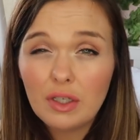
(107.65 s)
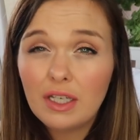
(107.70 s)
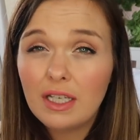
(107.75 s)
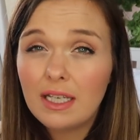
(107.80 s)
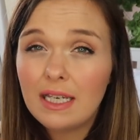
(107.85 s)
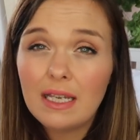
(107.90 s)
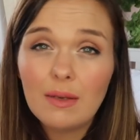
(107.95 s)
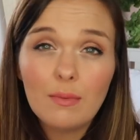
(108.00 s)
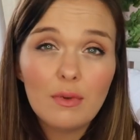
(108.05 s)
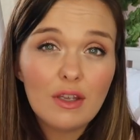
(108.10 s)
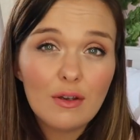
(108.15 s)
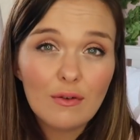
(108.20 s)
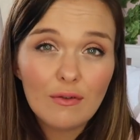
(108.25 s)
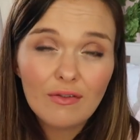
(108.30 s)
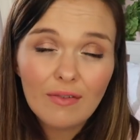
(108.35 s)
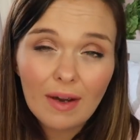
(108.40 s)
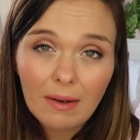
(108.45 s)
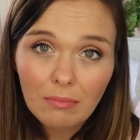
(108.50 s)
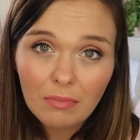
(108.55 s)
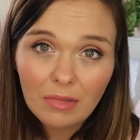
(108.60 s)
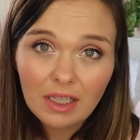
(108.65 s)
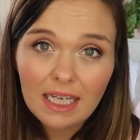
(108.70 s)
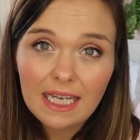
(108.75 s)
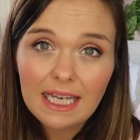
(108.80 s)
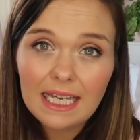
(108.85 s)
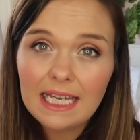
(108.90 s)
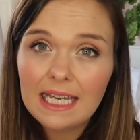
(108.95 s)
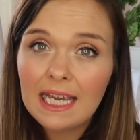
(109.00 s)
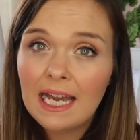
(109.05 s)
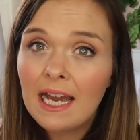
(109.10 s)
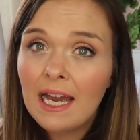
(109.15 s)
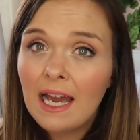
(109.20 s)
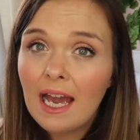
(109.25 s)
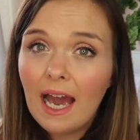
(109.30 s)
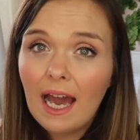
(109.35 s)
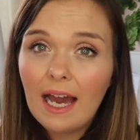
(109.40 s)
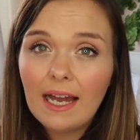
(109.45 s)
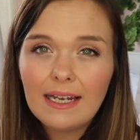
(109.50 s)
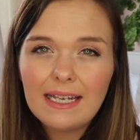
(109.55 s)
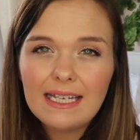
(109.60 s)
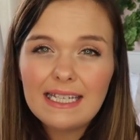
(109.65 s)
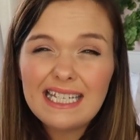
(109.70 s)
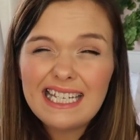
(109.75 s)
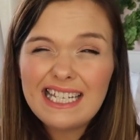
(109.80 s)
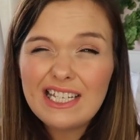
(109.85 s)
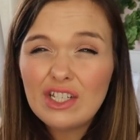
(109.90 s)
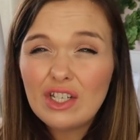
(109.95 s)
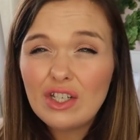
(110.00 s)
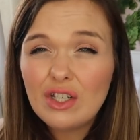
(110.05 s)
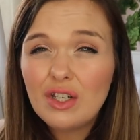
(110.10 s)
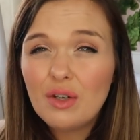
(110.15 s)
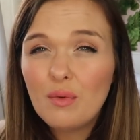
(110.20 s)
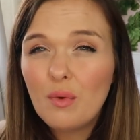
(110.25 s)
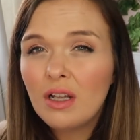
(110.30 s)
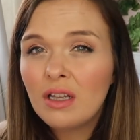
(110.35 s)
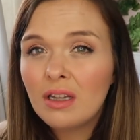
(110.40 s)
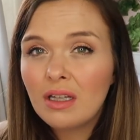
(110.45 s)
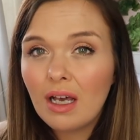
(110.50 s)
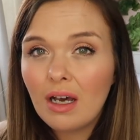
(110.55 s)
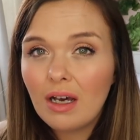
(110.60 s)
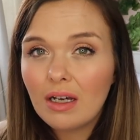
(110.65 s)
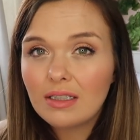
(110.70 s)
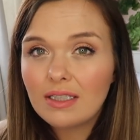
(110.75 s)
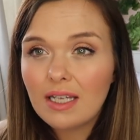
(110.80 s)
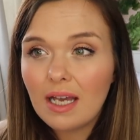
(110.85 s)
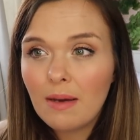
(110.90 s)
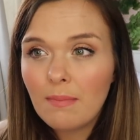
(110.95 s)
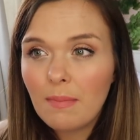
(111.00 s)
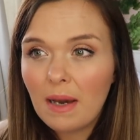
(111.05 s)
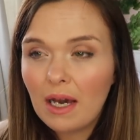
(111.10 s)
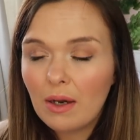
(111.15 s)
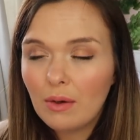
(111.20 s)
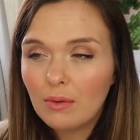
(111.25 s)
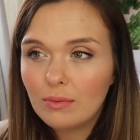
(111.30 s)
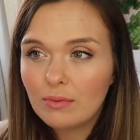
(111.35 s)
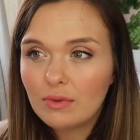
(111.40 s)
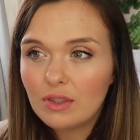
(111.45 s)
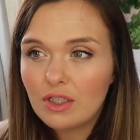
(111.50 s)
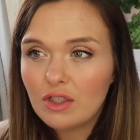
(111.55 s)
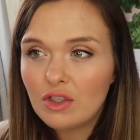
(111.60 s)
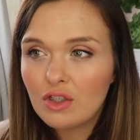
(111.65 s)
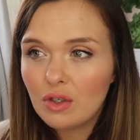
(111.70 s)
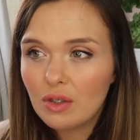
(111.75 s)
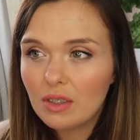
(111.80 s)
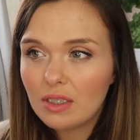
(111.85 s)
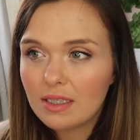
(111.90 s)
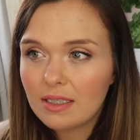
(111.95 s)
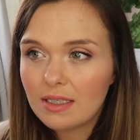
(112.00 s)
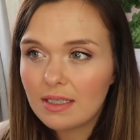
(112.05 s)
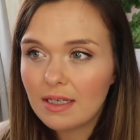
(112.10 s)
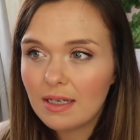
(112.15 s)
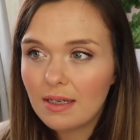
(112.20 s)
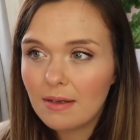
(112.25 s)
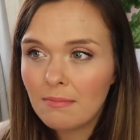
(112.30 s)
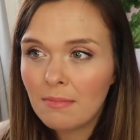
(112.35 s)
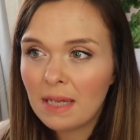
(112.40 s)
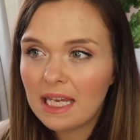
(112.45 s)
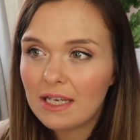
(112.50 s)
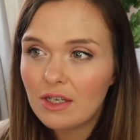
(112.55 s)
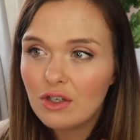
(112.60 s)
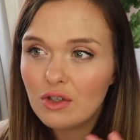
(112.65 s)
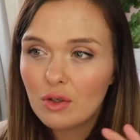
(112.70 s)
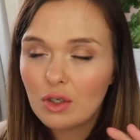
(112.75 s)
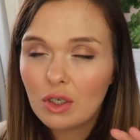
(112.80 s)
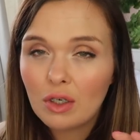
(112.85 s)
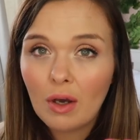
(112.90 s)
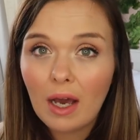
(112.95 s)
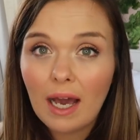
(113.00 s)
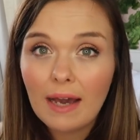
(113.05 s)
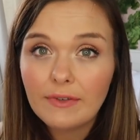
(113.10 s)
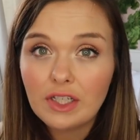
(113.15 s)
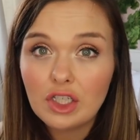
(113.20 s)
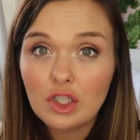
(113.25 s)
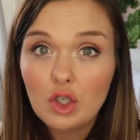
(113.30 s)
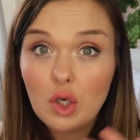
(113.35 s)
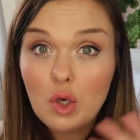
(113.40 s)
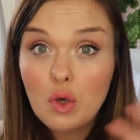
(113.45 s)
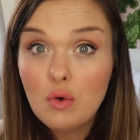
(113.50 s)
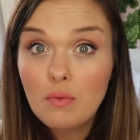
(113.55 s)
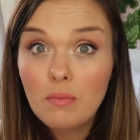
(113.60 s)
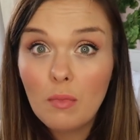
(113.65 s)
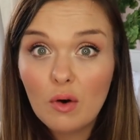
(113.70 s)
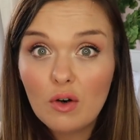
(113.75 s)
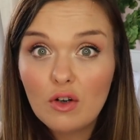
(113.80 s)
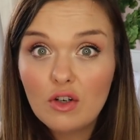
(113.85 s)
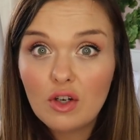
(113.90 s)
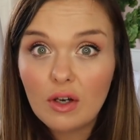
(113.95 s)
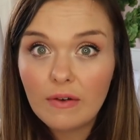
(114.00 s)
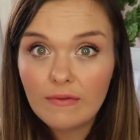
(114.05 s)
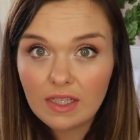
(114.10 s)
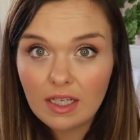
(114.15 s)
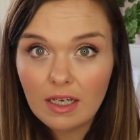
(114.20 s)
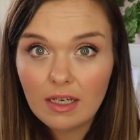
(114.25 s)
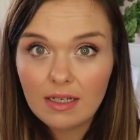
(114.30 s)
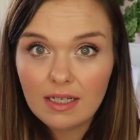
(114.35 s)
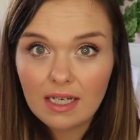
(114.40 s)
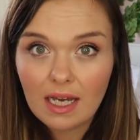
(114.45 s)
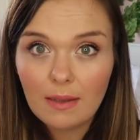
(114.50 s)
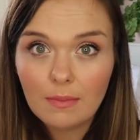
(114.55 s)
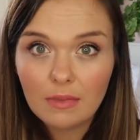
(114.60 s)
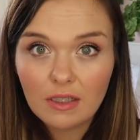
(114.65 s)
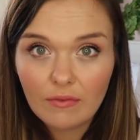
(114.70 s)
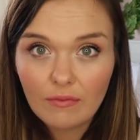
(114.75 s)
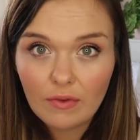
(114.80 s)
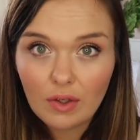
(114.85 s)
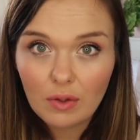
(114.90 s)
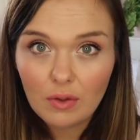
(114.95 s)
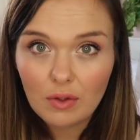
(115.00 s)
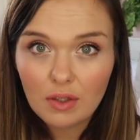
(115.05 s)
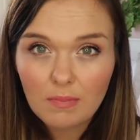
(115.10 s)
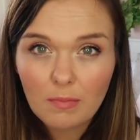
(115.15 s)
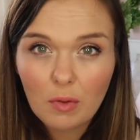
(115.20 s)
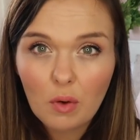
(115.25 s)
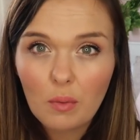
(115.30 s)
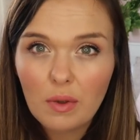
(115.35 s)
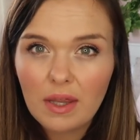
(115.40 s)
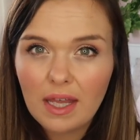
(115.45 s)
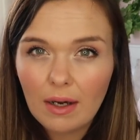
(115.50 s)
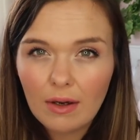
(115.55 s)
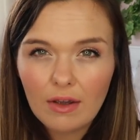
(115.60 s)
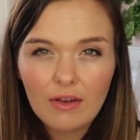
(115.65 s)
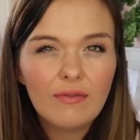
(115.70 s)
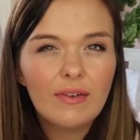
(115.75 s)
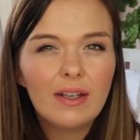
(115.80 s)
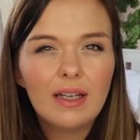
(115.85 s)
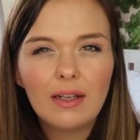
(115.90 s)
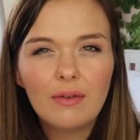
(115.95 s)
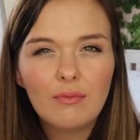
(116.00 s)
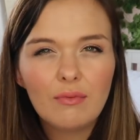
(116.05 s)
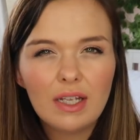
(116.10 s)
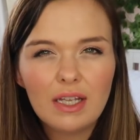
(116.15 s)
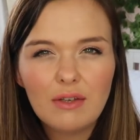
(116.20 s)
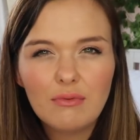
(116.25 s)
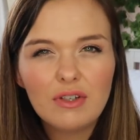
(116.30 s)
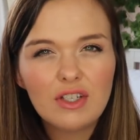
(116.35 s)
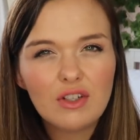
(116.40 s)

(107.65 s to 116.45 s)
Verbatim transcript: You can eat with your family, and it teaches you a lot about just making sure you're not having too much of certain types of food, but without it feeling really